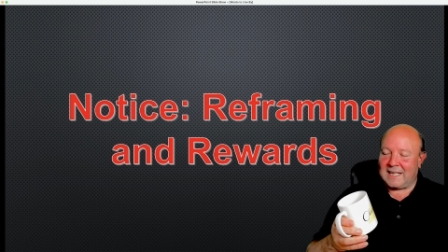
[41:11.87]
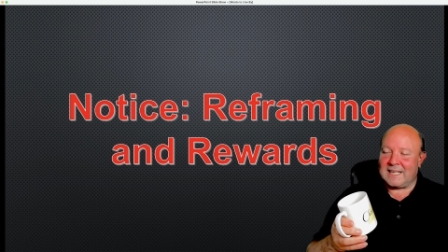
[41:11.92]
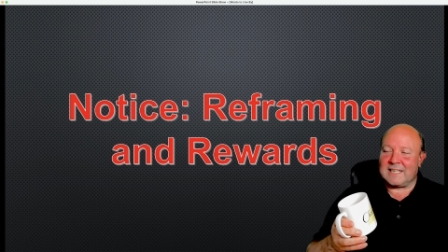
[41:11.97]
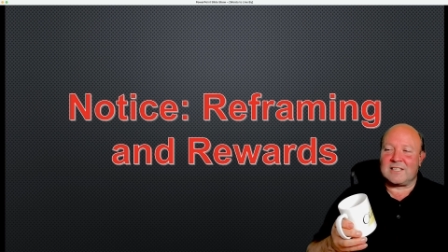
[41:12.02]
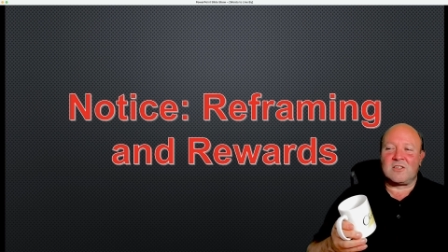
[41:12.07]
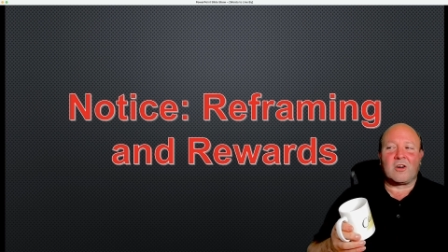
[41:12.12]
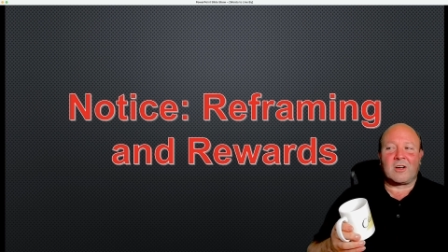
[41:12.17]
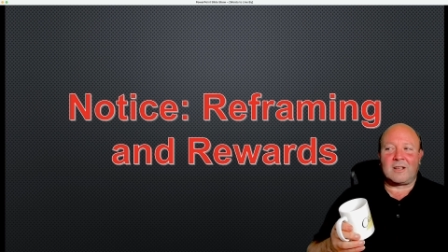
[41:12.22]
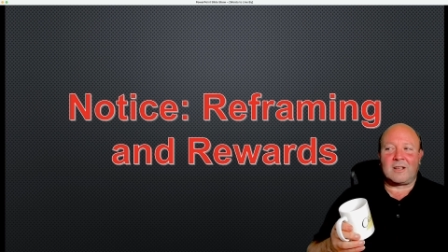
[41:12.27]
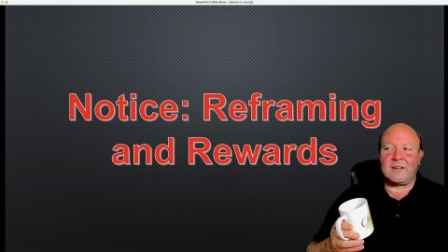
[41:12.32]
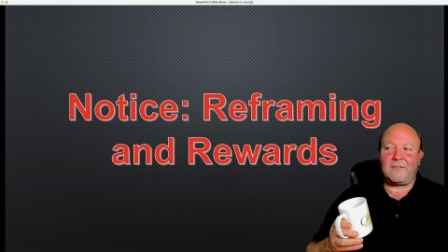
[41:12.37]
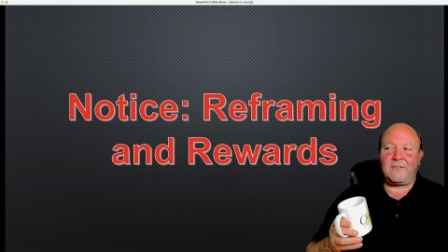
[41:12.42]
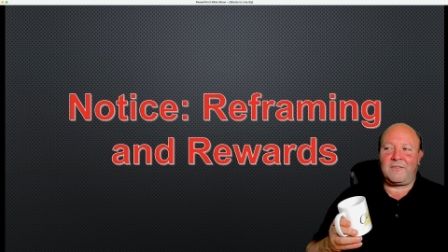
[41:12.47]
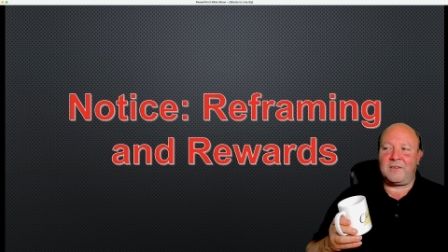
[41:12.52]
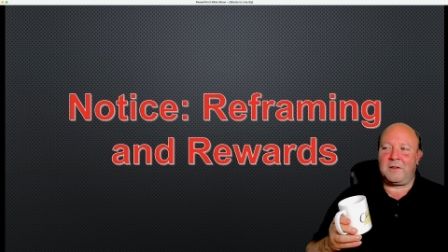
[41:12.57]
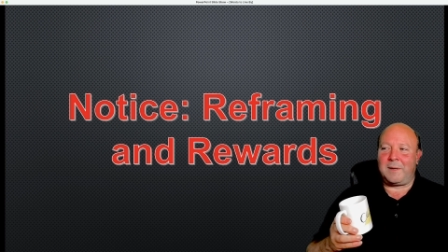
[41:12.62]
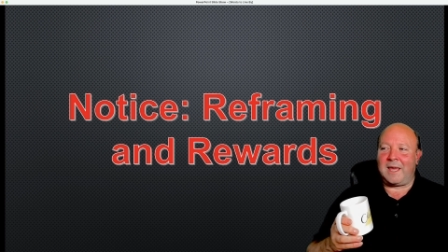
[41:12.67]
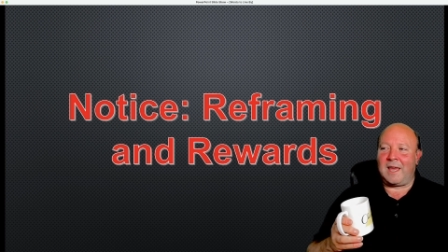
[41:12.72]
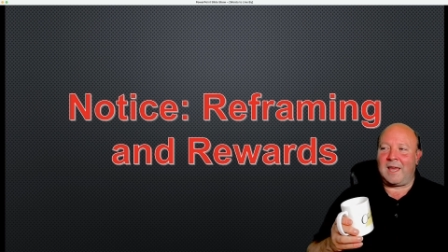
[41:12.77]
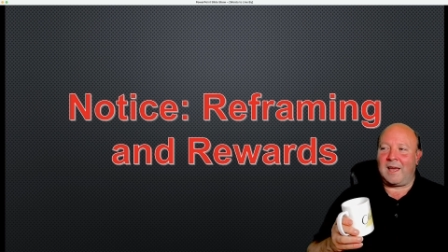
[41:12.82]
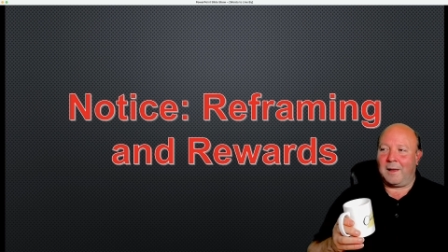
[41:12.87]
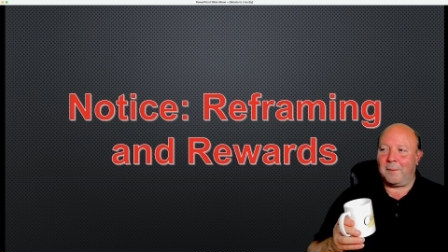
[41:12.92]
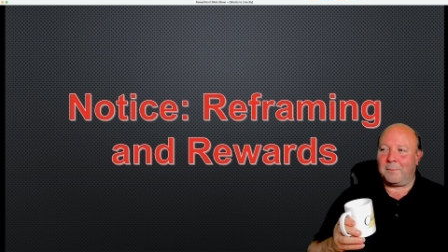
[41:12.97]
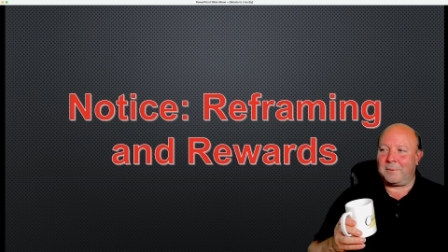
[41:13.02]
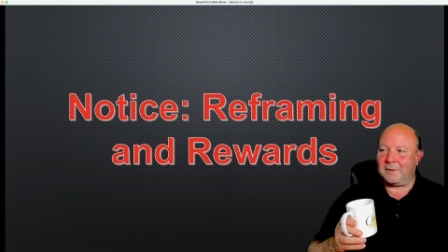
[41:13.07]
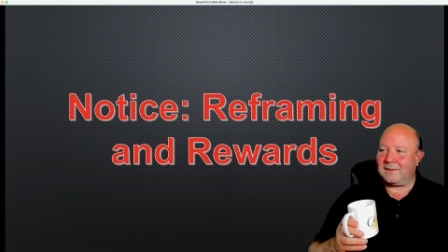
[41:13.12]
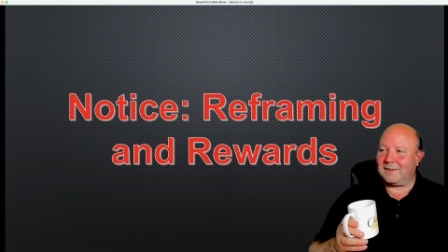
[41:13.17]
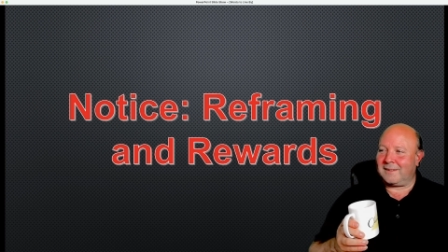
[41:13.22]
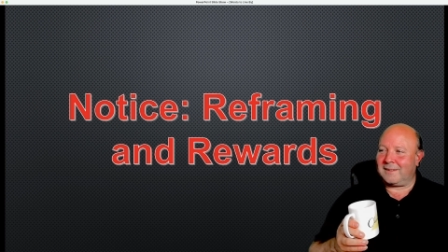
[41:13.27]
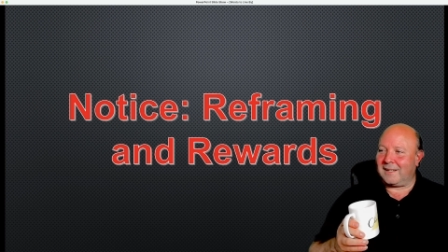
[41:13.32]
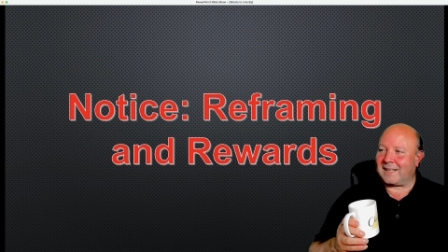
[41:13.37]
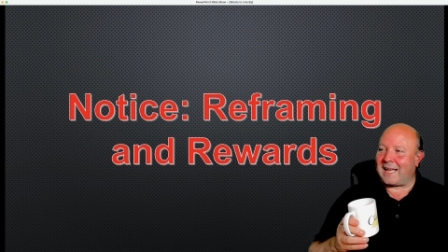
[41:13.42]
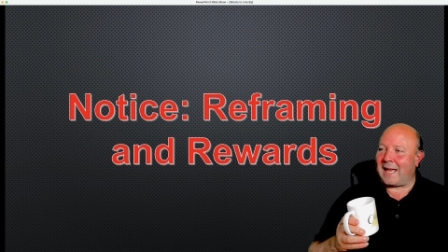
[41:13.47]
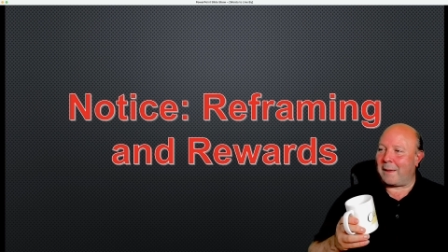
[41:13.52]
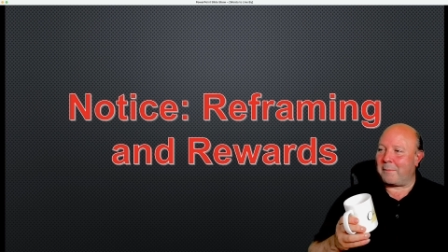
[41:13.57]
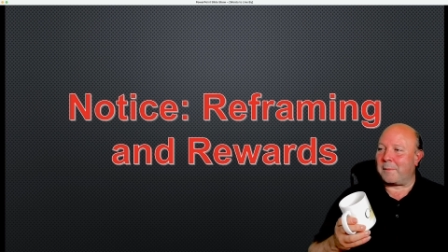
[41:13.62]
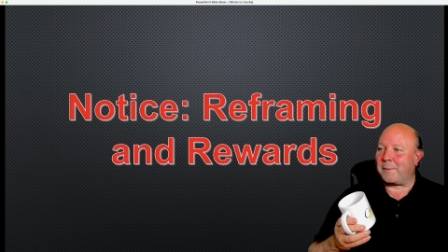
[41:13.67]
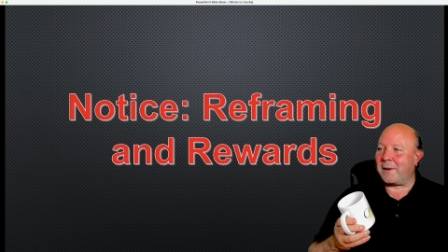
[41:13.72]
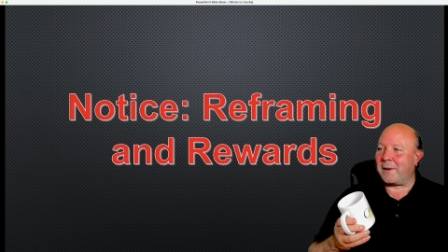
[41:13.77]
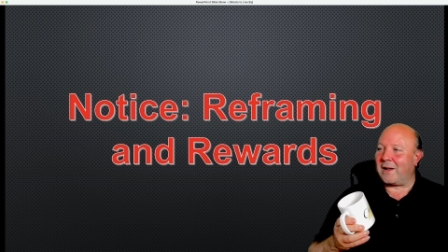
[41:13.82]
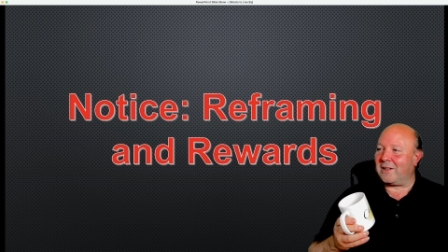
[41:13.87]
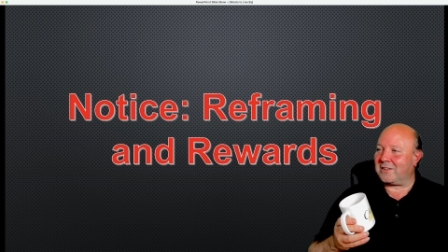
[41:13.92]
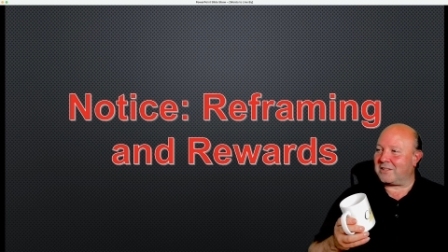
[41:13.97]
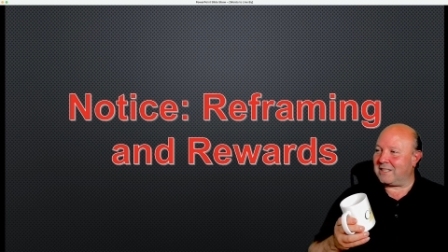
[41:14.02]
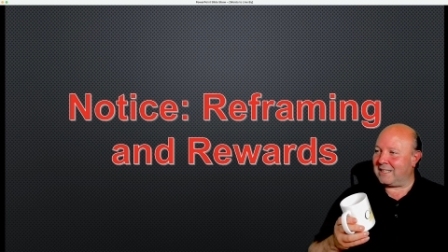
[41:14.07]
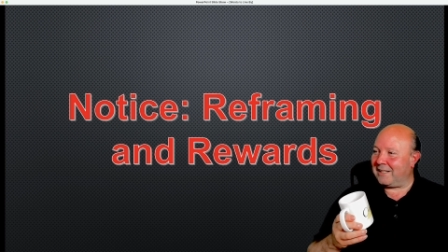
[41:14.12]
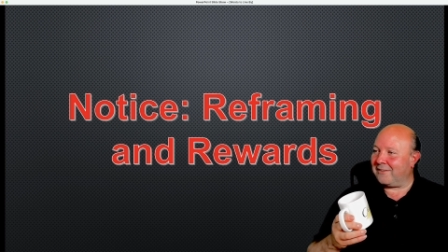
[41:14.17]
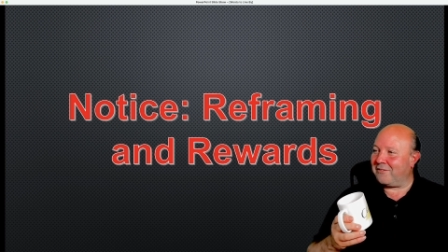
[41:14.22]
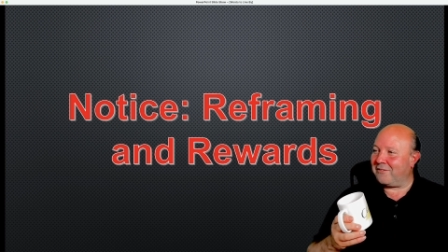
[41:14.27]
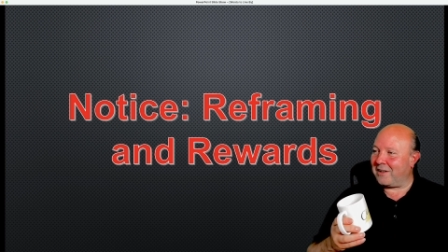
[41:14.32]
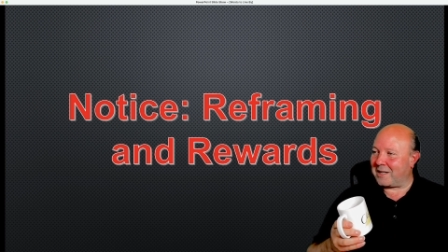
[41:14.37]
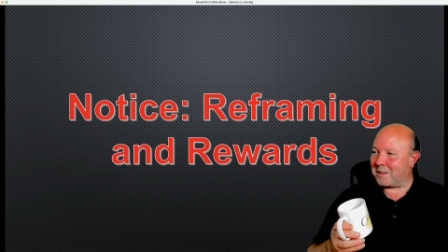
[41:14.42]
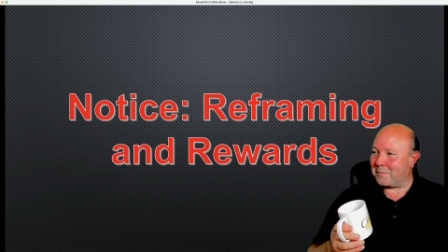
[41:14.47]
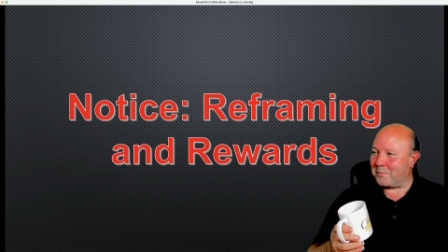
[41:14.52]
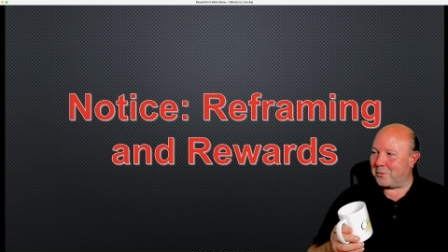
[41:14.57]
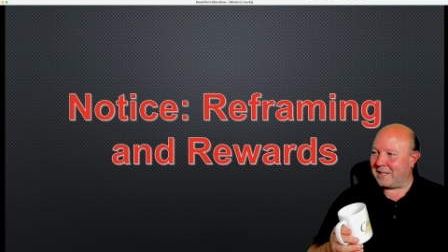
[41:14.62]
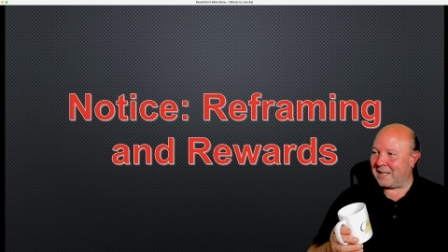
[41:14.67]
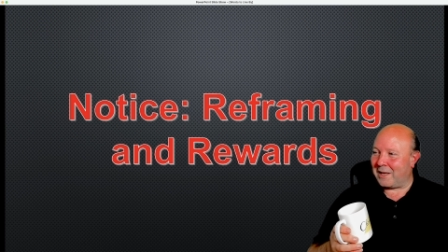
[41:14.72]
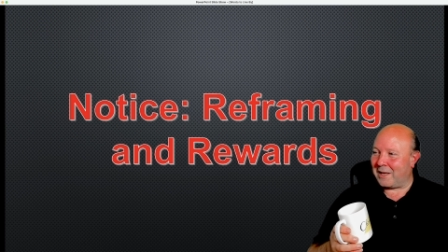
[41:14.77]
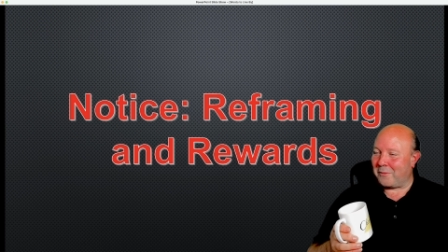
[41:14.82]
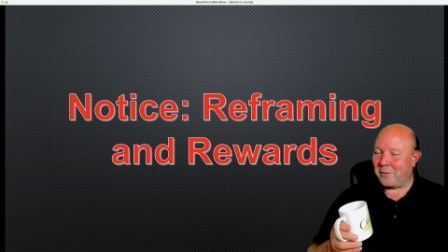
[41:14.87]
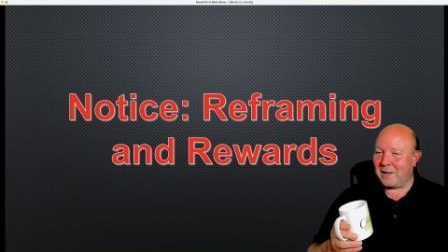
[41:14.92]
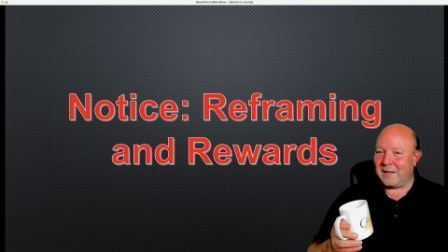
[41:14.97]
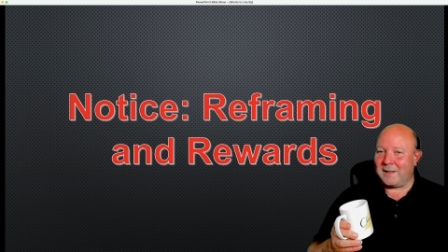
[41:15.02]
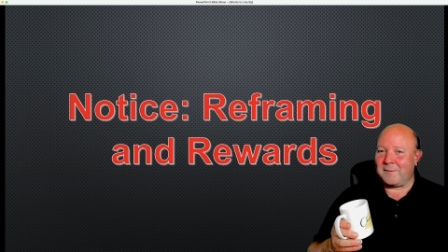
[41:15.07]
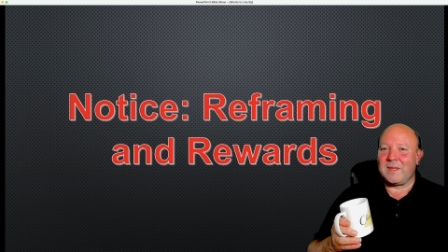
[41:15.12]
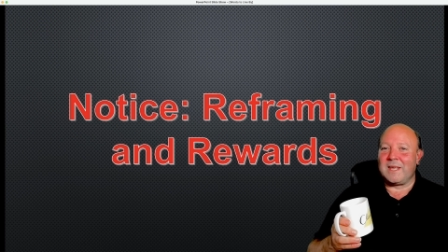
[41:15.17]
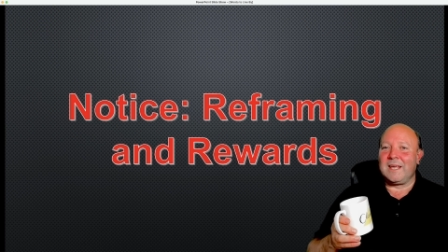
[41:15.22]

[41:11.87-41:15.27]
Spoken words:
It's not going to fill me up, a chamomile tea, if I can put it that way.